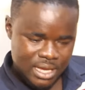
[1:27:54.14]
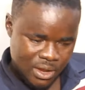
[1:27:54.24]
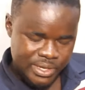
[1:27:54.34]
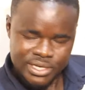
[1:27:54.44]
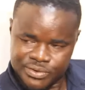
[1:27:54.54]

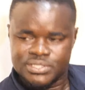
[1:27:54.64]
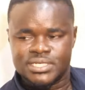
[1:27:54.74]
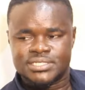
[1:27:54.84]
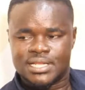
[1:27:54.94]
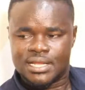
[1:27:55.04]
will increase
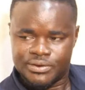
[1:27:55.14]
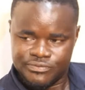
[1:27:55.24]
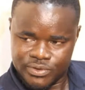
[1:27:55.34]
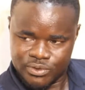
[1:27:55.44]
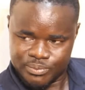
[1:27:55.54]
the salary
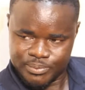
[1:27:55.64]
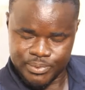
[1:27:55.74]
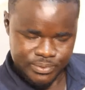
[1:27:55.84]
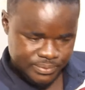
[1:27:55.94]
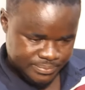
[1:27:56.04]
for you
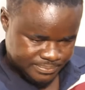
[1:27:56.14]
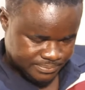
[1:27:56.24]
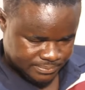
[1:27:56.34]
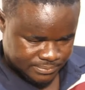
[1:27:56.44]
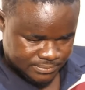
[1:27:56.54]
people.
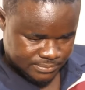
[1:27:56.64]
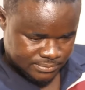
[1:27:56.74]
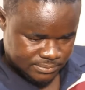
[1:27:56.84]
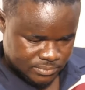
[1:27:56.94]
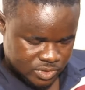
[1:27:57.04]

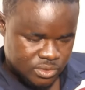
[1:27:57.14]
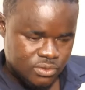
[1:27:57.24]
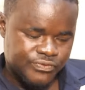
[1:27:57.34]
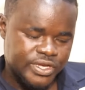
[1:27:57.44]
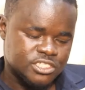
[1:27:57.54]
You
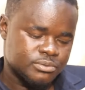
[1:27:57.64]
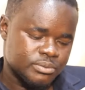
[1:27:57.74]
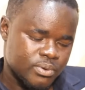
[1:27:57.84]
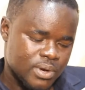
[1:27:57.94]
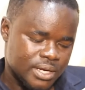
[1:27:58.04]
know, French
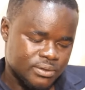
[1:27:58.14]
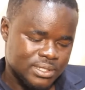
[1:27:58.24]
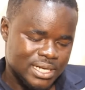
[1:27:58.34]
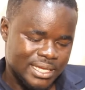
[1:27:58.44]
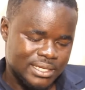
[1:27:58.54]
people are
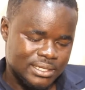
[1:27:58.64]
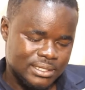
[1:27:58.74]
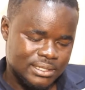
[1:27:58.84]
not like